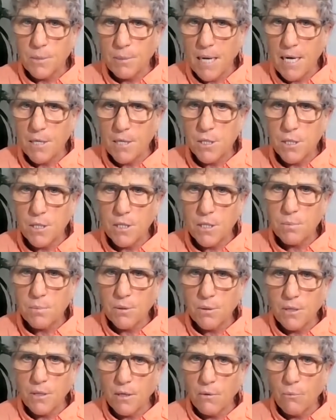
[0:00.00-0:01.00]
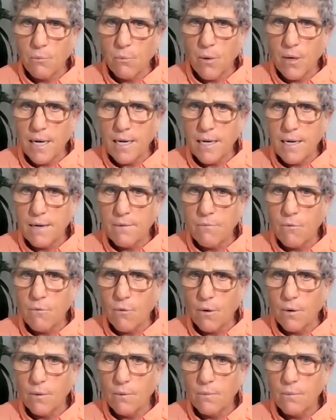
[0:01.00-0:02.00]
page in his book at
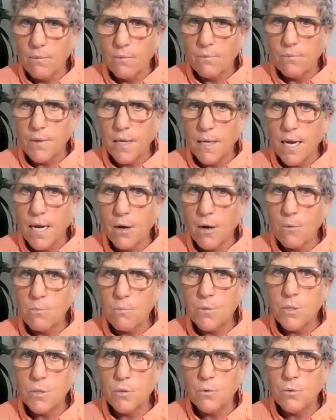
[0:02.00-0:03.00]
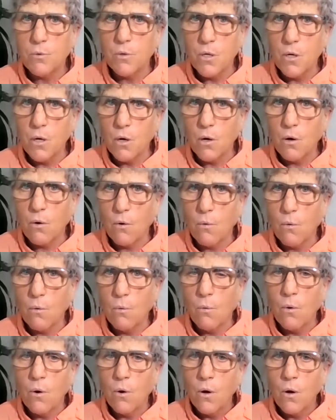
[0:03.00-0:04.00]
184 that helps you know